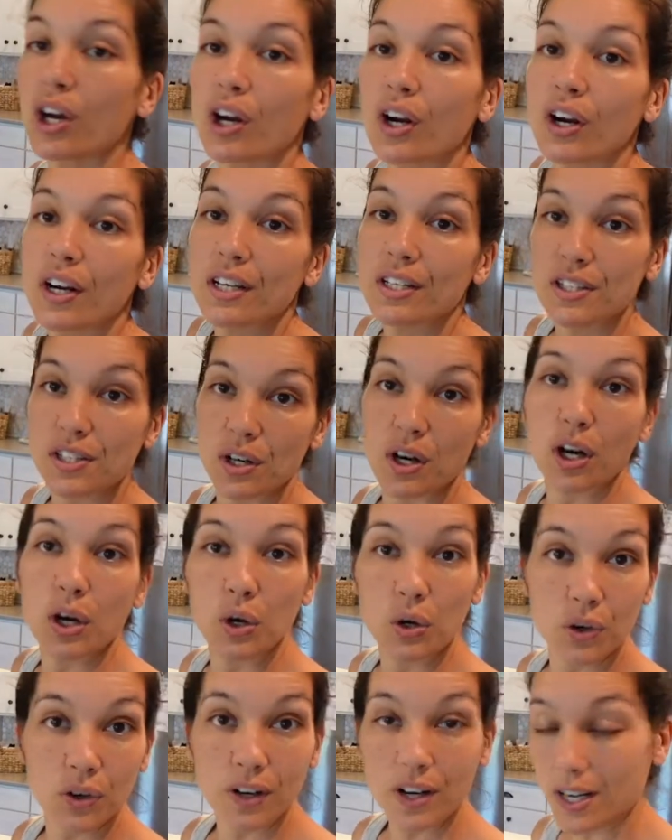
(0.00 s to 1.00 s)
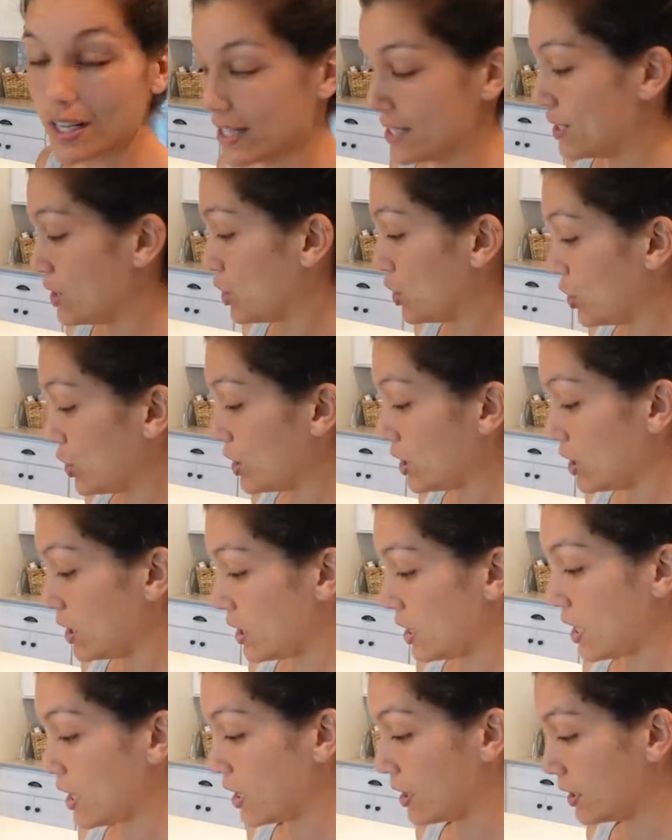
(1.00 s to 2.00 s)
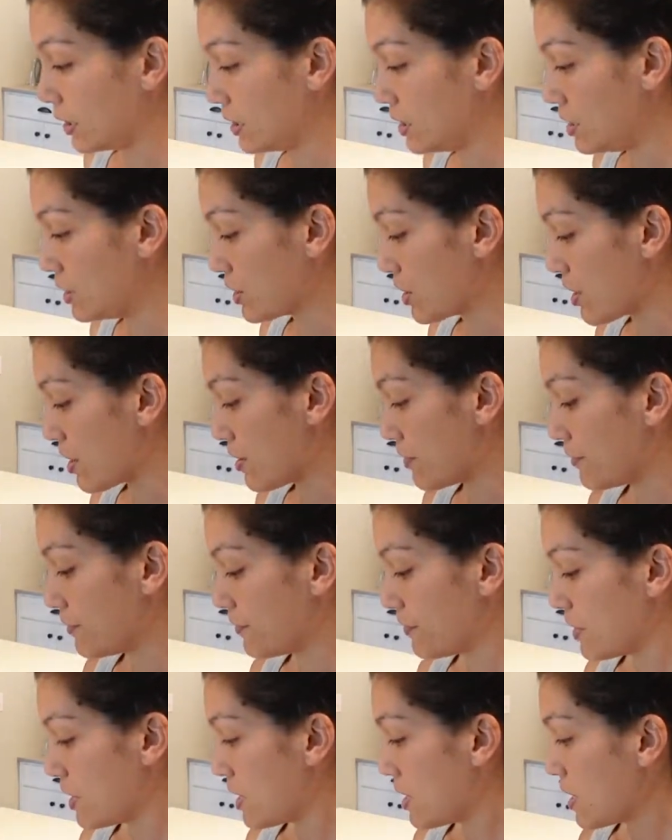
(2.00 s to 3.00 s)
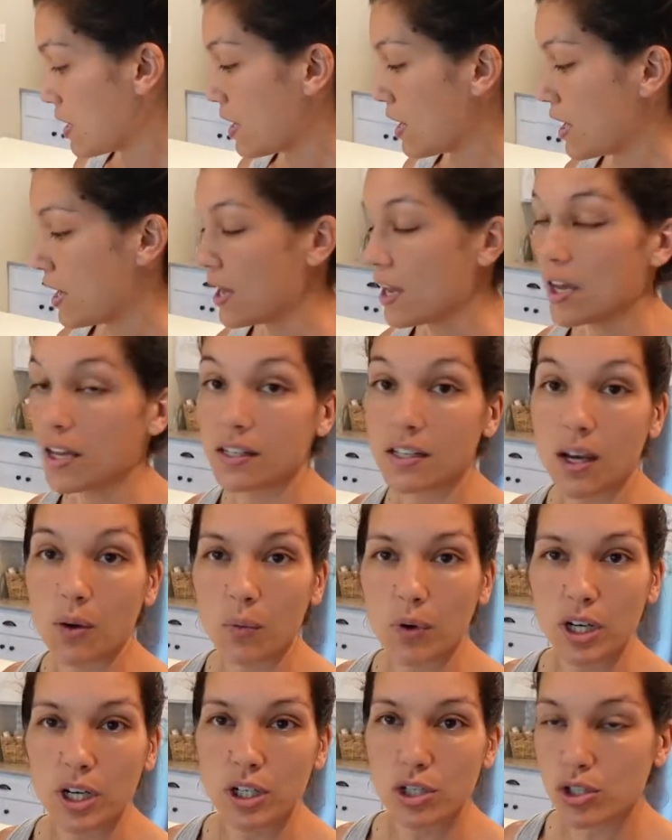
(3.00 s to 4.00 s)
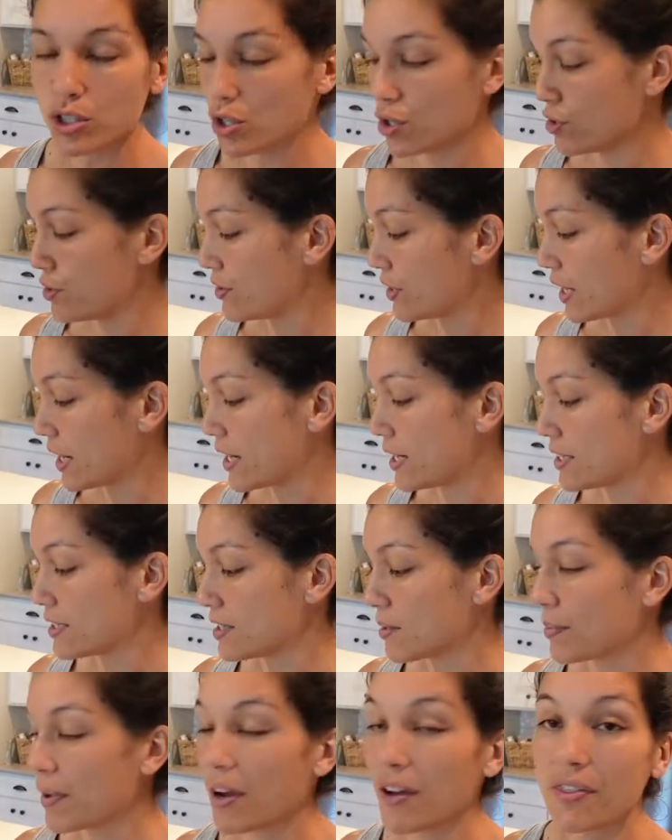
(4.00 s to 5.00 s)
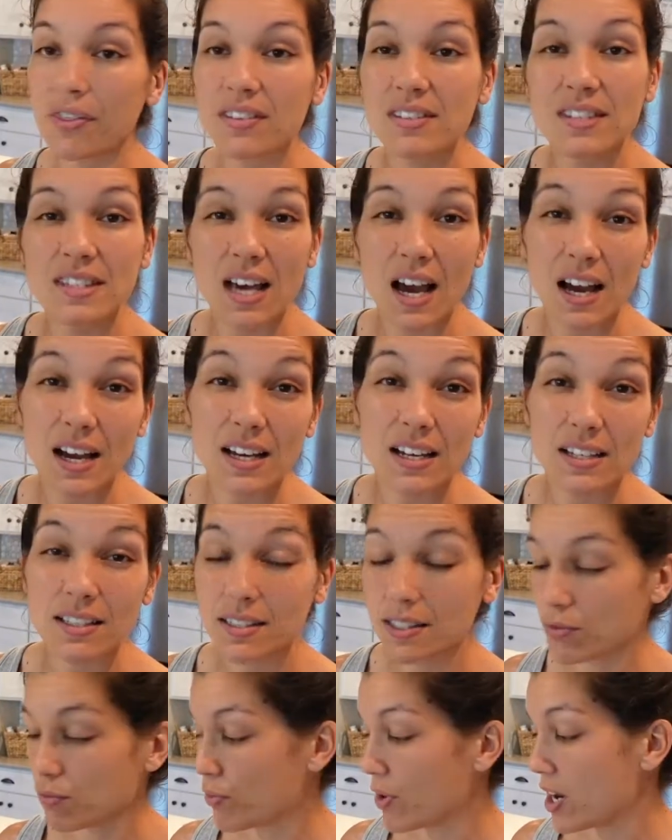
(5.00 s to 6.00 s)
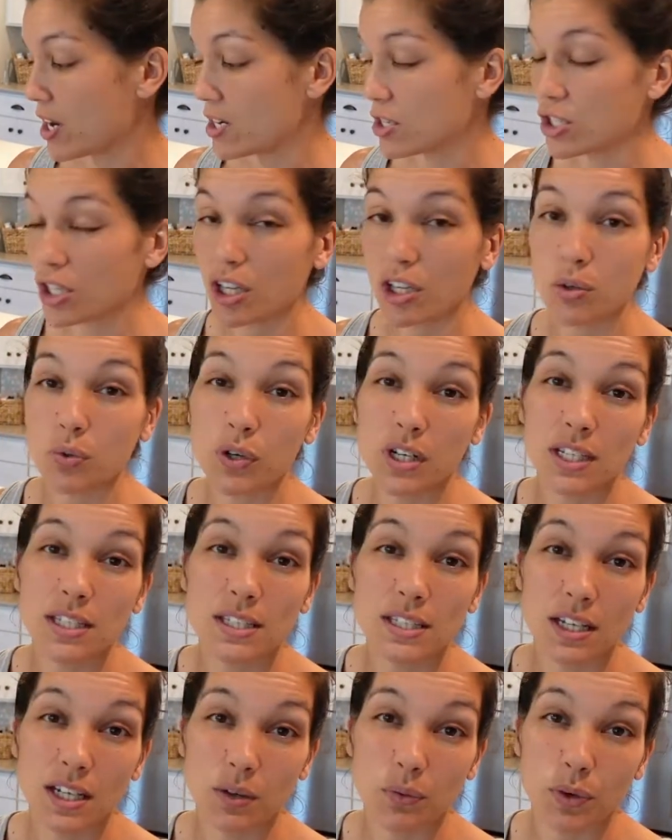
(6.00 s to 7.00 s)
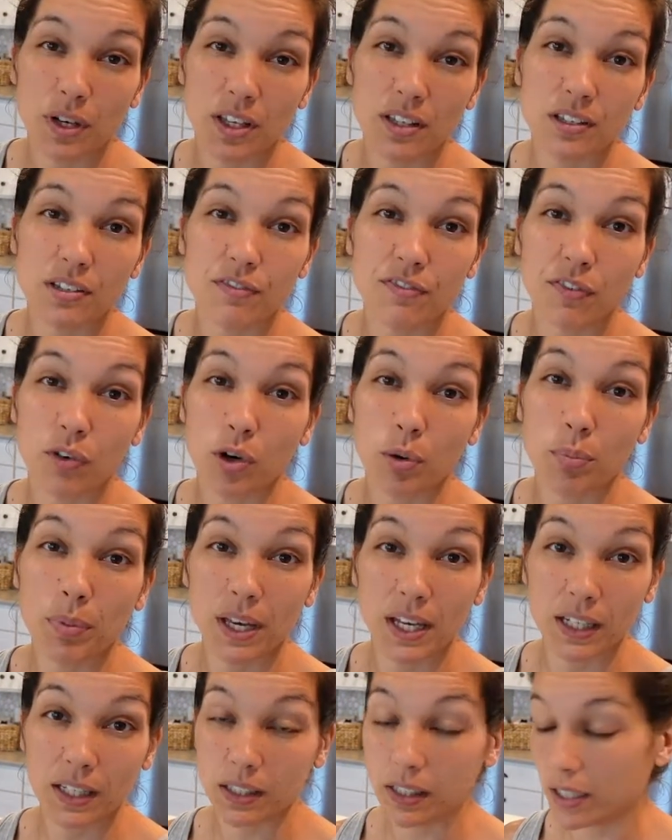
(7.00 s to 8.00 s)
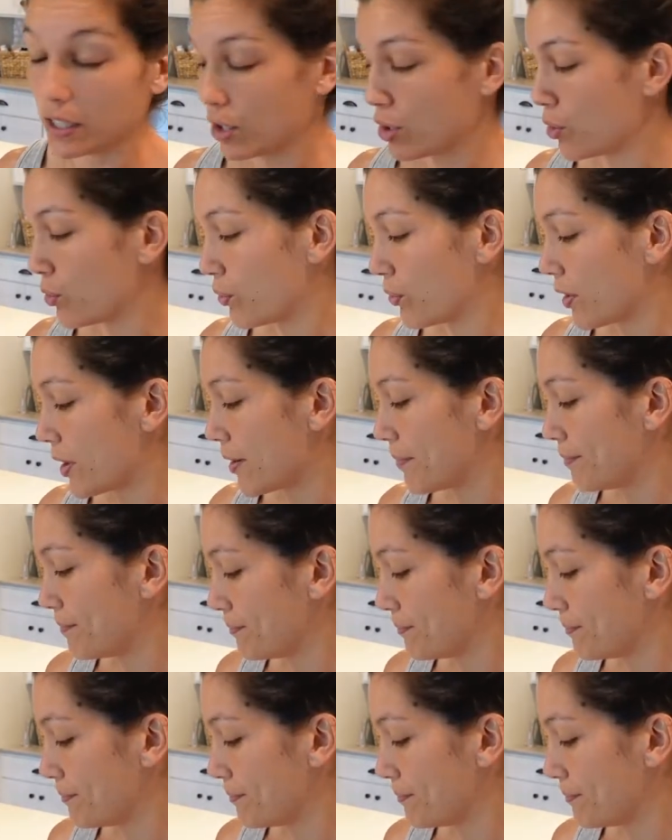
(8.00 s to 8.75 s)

Alright, so our okra is good and cleaned off, and I wanted to show you guys about the size range that you want to stick with for pickling okra.